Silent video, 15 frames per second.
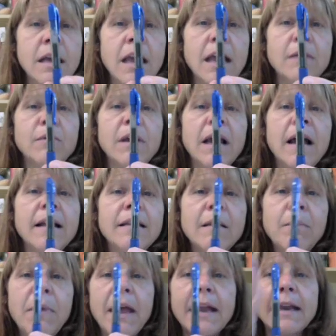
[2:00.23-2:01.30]
and we cut the
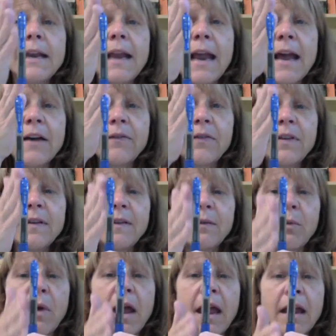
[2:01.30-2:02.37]
pen in half this
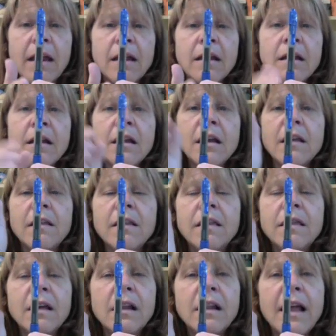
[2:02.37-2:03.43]
way,
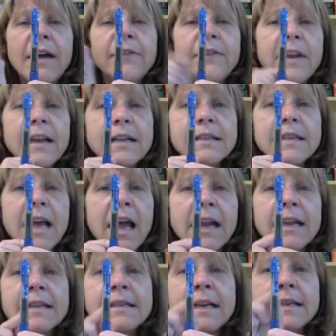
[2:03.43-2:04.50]
the left-hand side
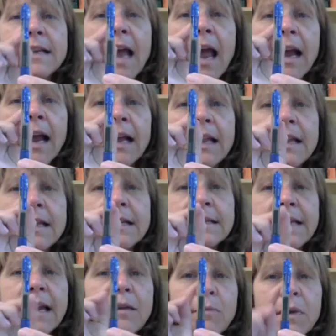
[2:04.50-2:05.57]
is exactly the
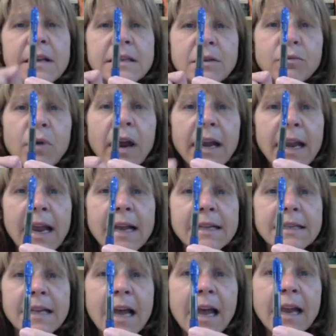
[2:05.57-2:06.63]
same as the right-hand
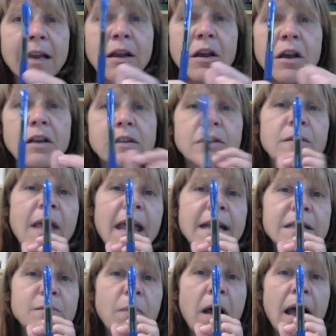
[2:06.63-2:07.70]
side. So
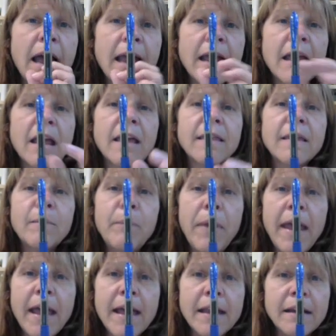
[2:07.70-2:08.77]
that's why the
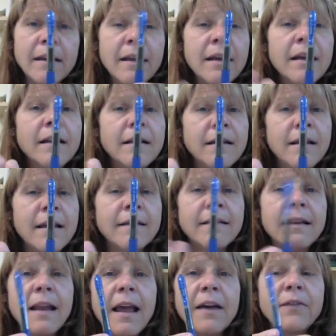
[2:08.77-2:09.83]
pen
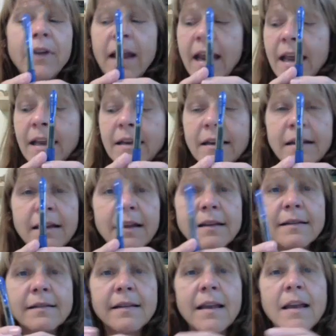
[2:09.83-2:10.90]
doesn't have a
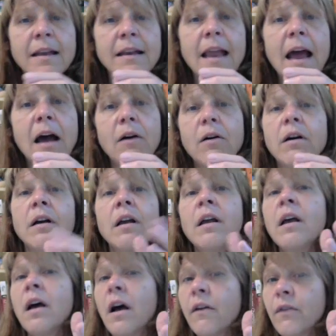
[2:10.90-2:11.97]
handedness. Now,
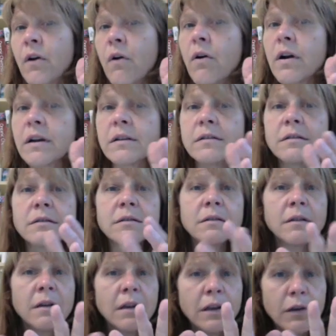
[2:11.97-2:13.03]
of course,
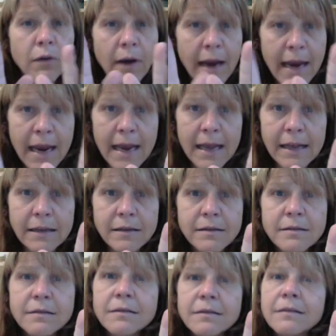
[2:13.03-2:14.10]
your
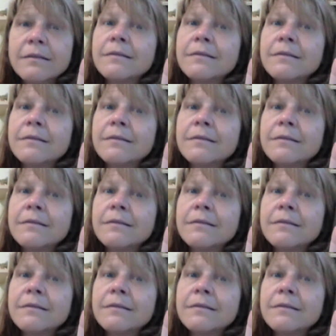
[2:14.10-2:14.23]
hands